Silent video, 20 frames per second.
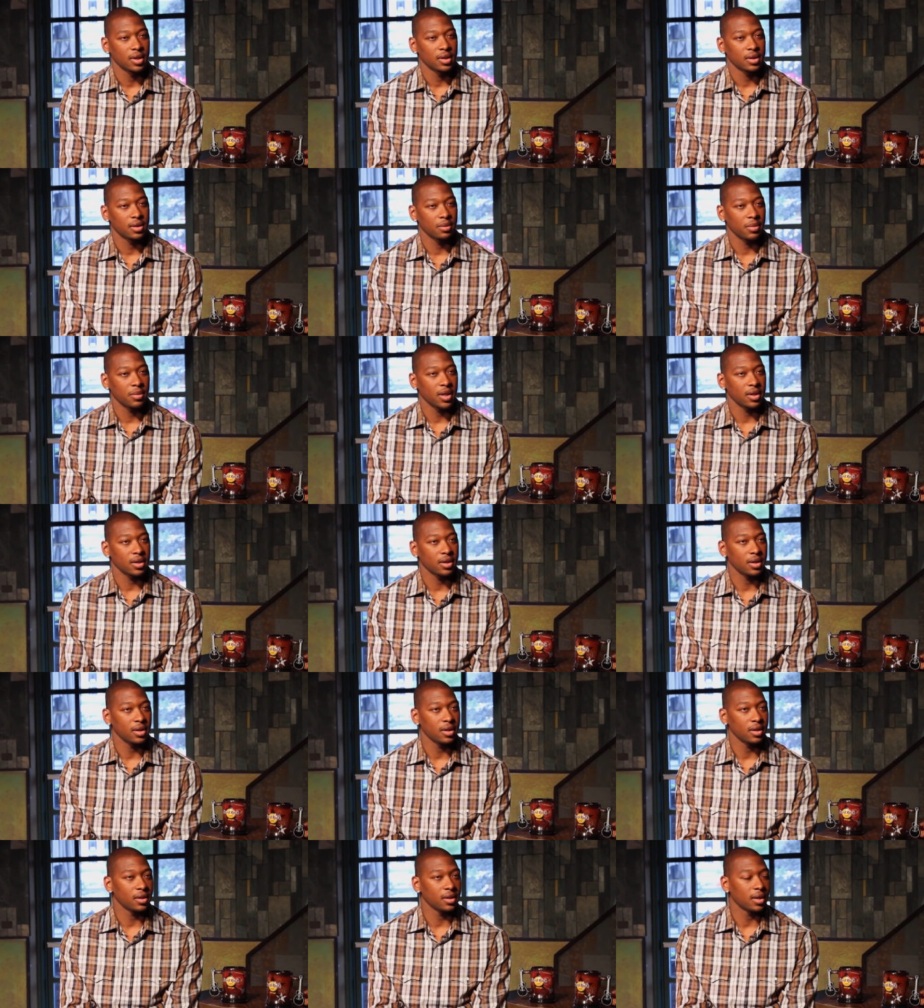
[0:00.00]
the main
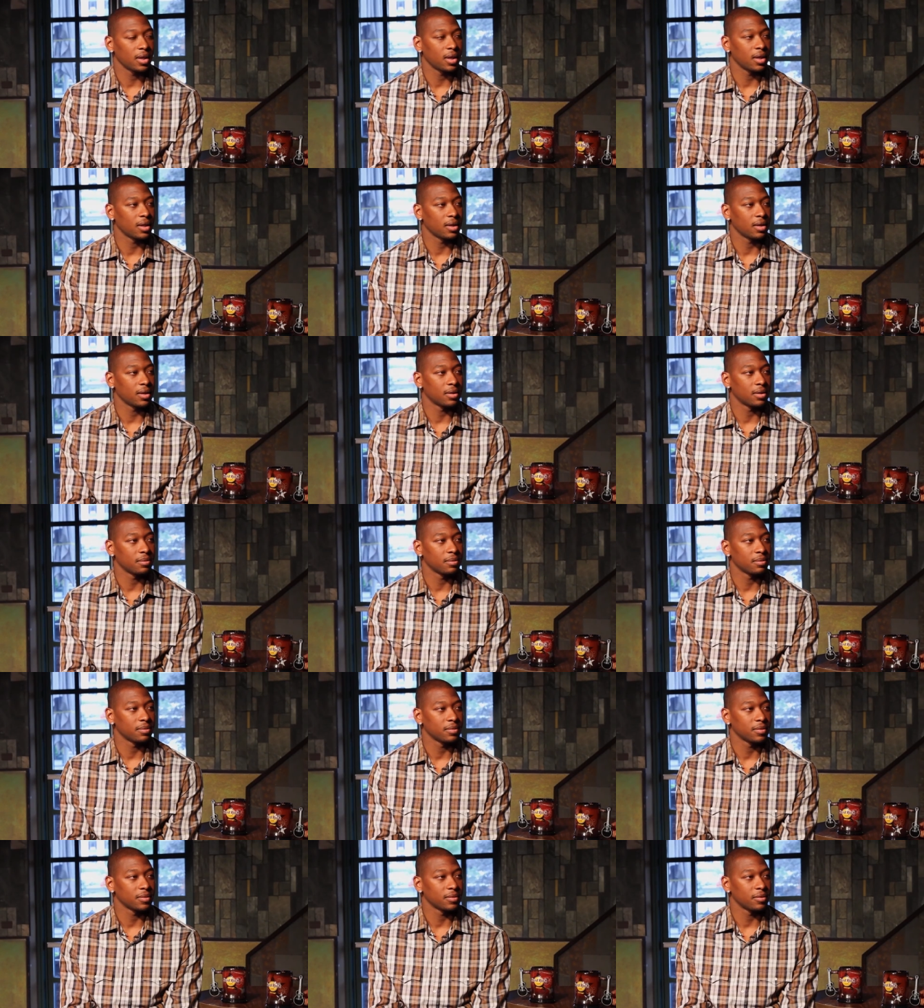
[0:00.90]
key that um,
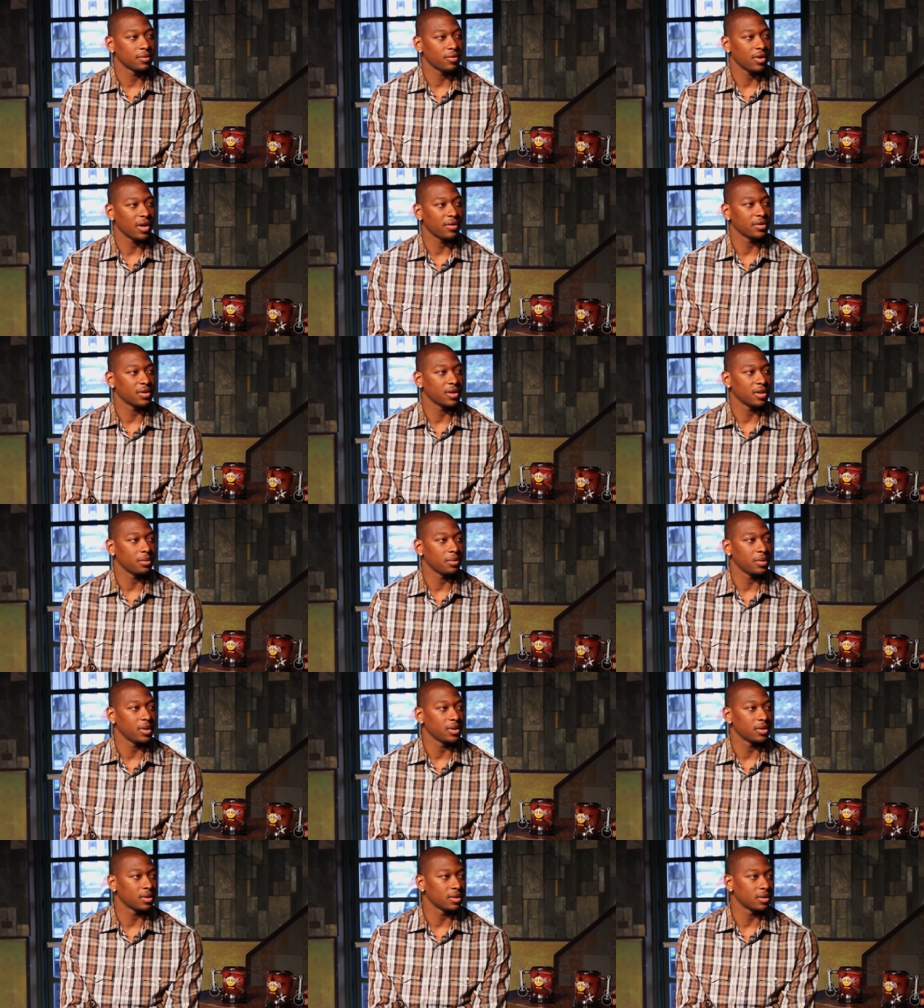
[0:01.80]
gravitated
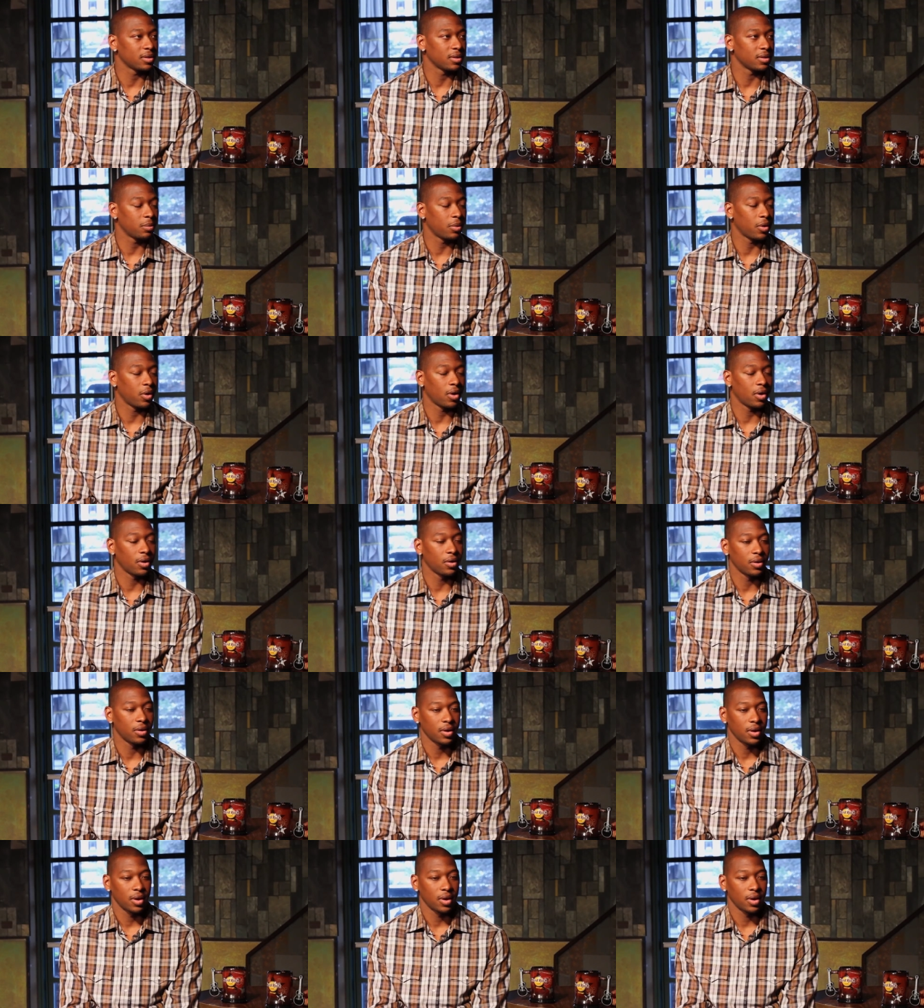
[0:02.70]
me to DePaul.